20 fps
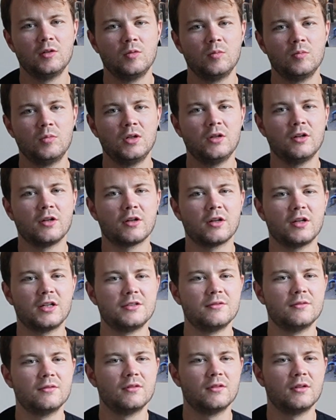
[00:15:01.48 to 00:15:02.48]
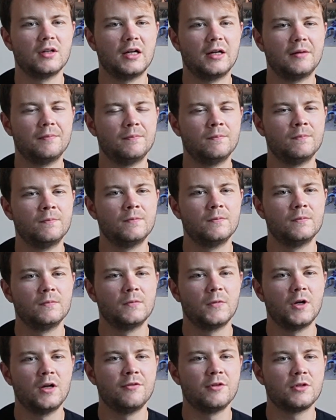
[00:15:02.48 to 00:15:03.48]
But look, over
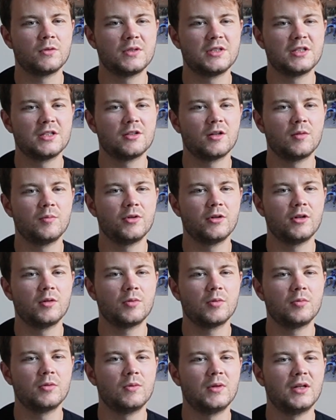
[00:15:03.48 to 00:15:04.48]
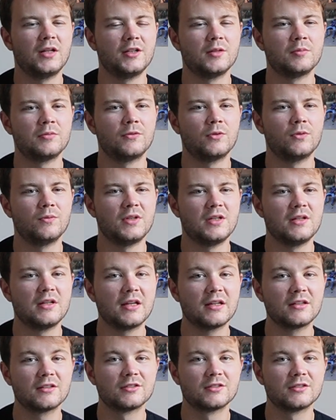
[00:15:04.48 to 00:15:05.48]
a 20-year time period, I probably will underperform the
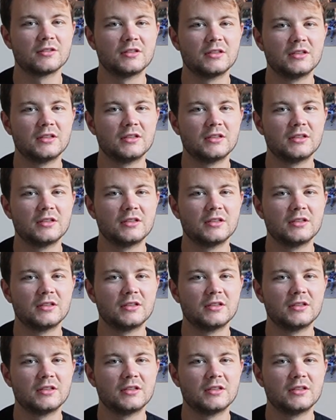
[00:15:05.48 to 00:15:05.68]
index.